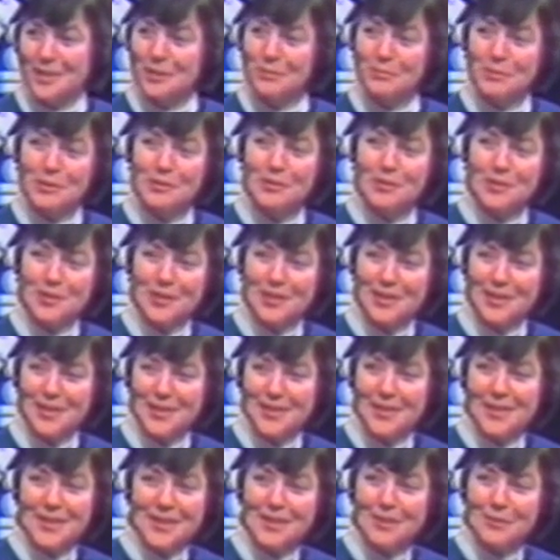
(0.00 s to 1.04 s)
The
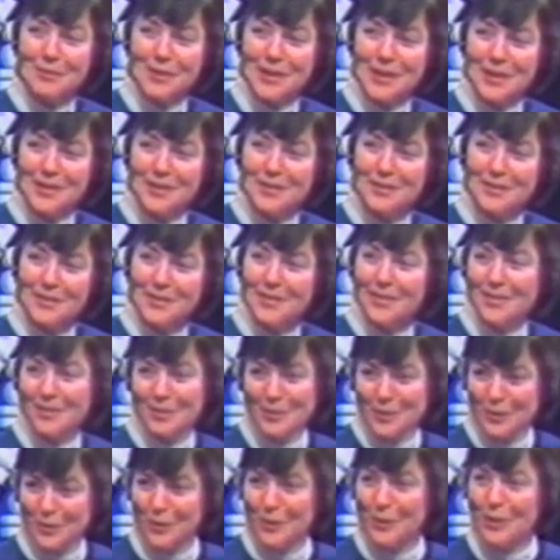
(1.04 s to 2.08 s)
community, in a way,
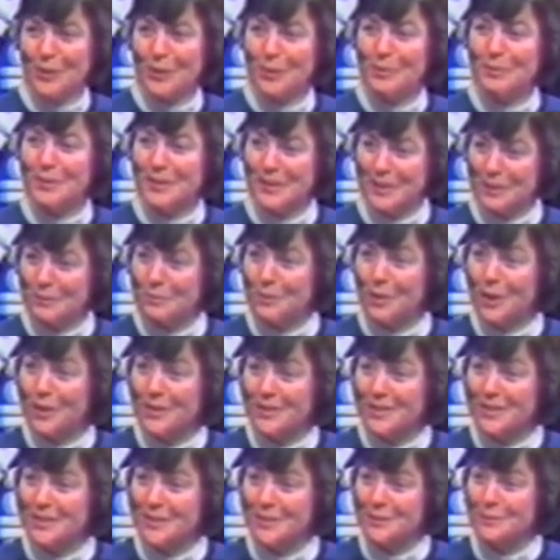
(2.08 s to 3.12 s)
was formed in the
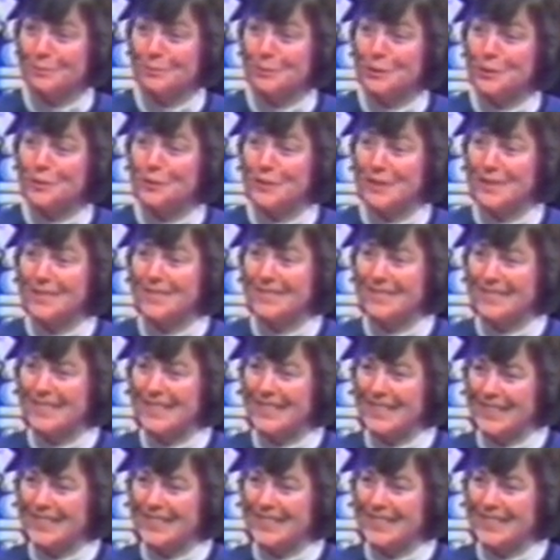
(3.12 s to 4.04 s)
process of moving.